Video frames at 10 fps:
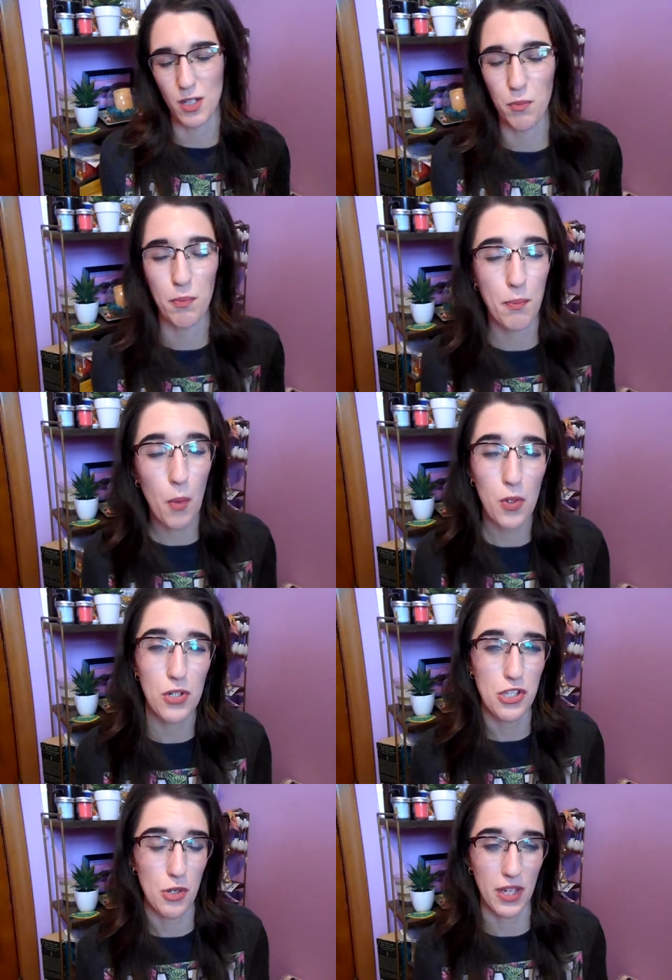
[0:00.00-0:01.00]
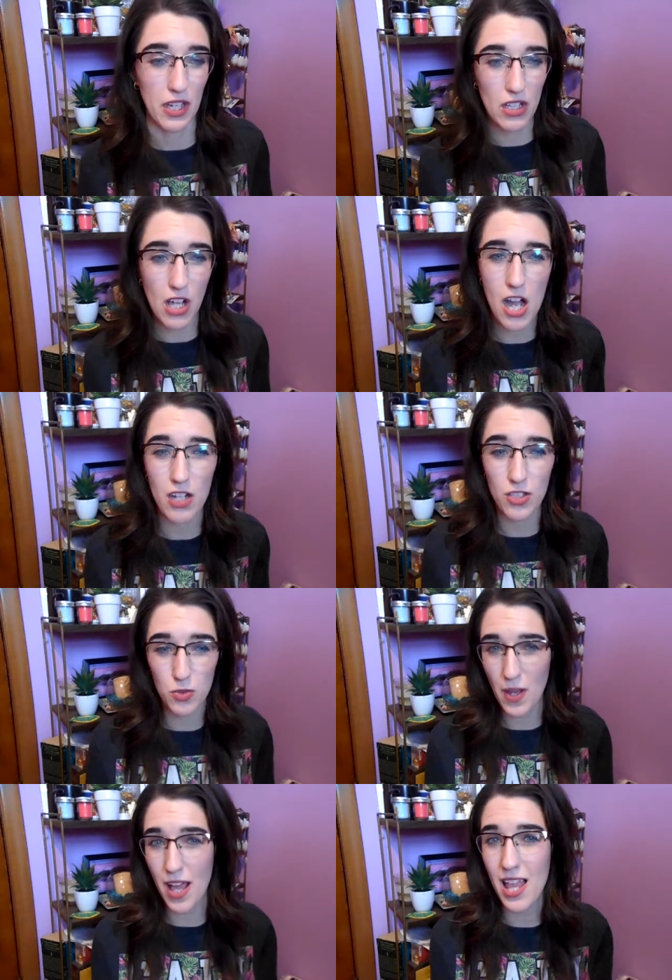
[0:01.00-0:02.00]
your pores don't get clogged as
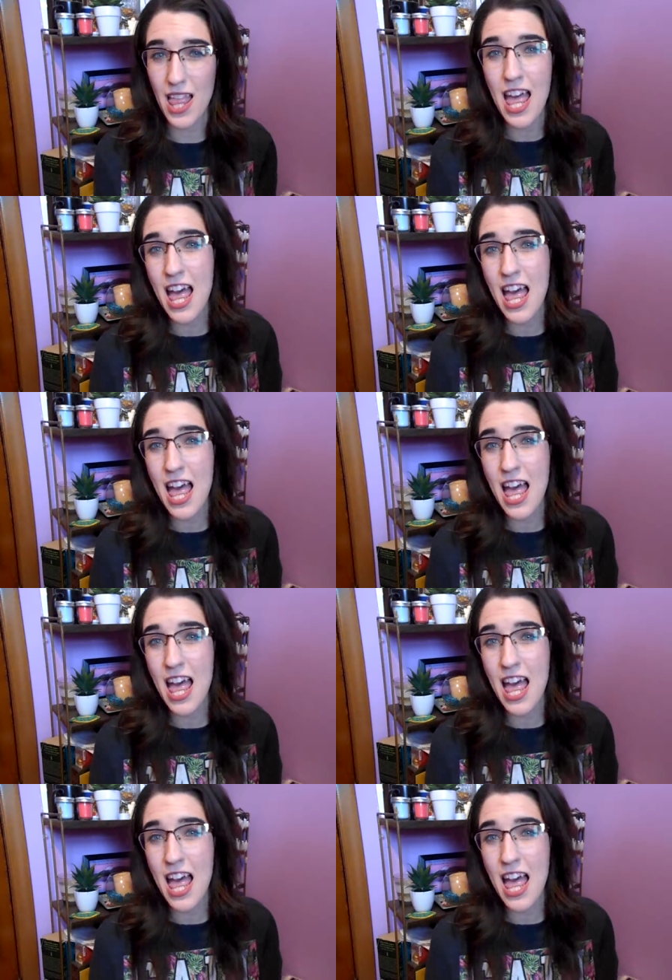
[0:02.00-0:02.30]
well.